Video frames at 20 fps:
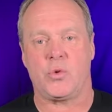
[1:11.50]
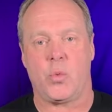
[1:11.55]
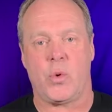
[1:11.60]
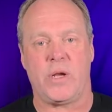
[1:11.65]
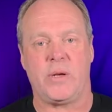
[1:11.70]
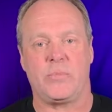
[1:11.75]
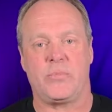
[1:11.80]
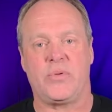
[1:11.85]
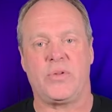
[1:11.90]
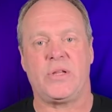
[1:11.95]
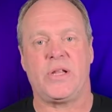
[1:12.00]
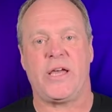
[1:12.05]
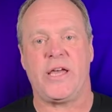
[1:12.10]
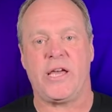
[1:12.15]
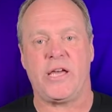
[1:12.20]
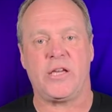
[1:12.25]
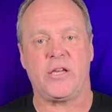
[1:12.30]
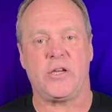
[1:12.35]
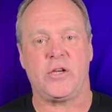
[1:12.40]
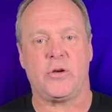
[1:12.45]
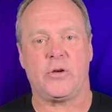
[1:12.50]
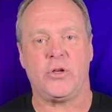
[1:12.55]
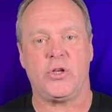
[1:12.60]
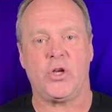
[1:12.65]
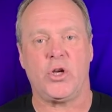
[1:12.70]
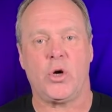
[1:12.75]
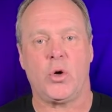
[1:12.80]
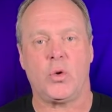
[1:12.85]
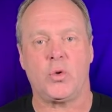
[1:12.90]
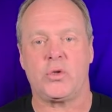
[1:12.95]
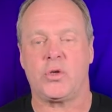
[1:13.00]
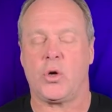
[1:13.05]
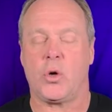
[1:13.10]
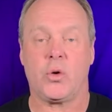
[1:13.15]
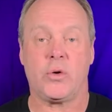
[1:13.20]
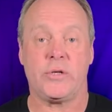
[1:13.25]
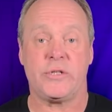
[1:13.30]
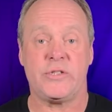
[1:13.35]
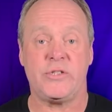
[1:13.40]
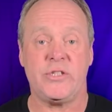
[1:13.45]
when playing your note
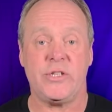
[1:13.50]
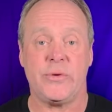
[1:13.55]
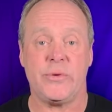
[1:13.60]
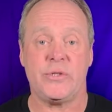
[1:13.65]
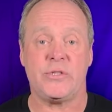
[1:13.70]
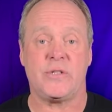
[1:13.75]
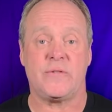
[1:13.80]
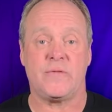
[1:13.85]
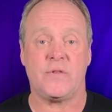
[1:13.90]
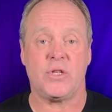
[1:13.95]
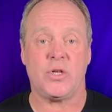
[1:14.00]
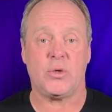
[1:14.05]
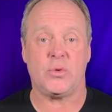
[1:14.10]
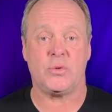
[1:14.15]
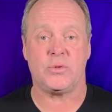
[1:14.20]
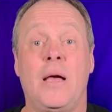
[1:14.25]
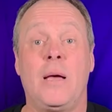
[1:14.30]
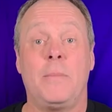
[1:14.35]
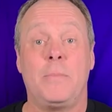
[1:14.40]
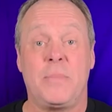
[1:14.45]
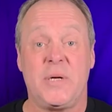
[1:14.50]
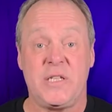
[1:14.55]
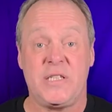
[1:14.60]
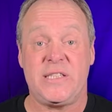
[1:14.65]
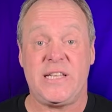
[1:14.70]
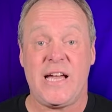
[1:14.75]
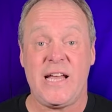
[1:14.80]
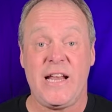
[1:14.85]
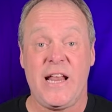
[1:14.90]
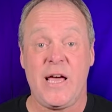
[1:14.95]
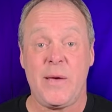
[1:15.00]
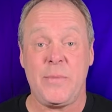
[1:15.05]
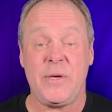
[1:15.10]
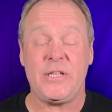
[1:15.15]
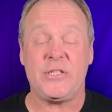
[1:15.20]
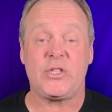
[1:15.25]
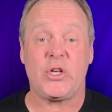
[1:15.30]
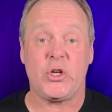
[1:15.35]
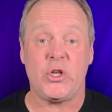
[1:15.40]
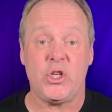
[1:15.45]
or a series of notes. But
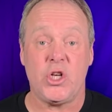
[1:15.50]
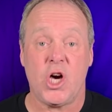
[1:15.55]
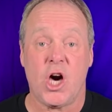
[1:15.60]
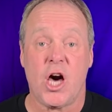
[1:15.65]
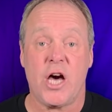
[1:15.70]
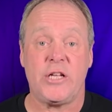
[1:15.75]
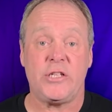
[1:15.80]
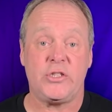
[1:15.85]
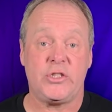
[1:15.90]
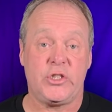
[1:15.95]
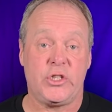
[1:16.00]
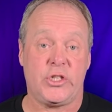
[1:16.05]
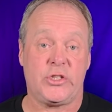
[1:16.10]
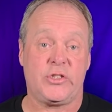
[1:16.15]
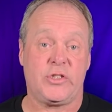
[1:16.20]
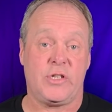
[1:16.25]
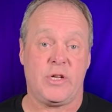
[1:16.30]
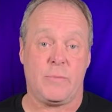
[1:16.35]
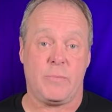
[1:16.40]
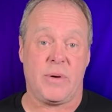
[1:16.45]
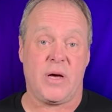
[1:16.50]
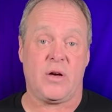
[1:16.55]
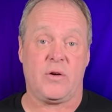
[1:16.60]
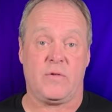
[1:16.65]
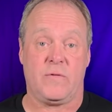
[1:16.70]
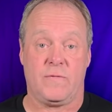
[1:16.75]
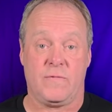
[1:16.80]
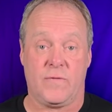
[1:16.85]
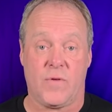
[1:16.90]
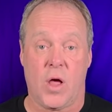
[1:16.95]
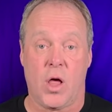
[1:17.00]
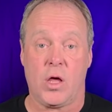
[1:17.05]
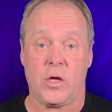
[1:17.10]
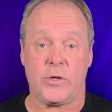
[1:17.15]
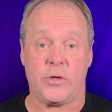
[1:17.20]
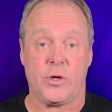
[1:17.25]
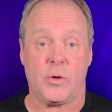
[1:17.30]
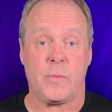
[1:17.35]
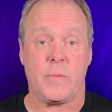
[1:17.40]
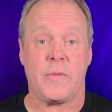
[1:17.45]
dynamics are not just about
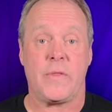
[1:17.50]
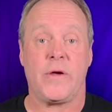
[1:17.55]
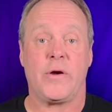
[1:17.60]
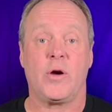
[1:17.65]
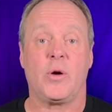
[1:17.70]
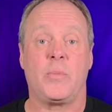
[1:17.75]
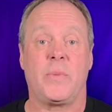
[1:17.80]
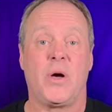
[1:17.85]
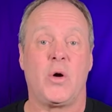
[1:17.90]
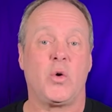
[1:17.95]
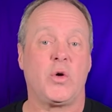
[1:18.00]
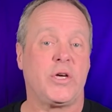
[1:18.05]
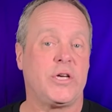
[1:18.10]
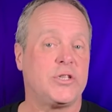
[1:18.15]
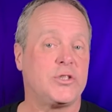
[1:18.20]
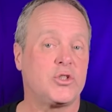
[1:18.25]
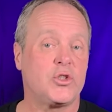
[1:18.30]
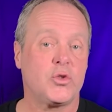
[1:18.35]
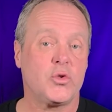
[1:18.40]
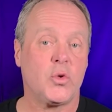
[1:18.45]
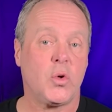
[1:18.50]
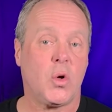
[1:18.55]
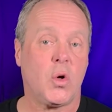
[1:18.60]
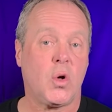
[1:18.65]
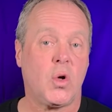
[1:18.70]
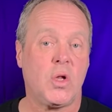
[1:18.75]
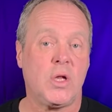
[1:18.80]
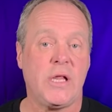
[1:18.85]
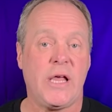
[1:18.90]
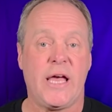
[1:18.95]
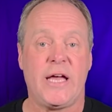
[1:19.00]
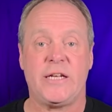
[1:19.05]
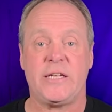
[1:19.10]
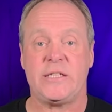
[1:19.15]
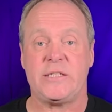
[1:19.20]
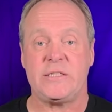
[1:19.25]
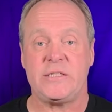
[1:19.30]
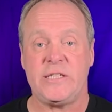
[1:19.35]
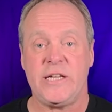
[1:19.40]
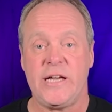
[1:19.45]
volume, they're about control and
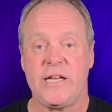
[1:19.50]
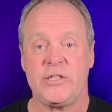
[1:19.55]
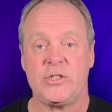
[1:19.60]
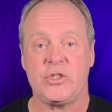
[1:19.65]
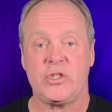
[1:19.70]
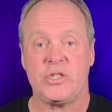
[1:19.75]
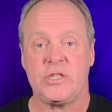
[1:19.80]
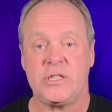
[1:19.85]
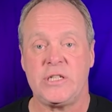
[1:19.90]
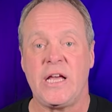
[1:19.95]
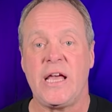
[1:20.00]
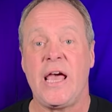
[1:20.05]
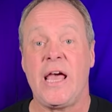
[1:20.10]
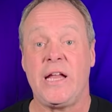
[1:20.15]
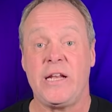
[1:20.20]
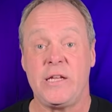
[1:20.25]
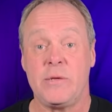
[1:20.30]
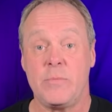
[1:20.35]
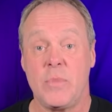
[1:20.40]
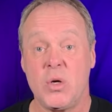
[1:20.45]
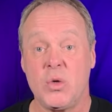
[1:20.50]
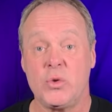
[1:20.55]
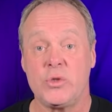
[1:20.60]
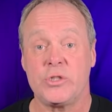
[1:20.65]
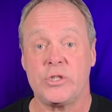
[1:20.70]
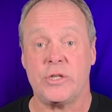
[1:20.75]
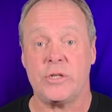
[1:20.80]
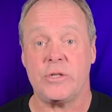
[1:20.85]
intention and emotion.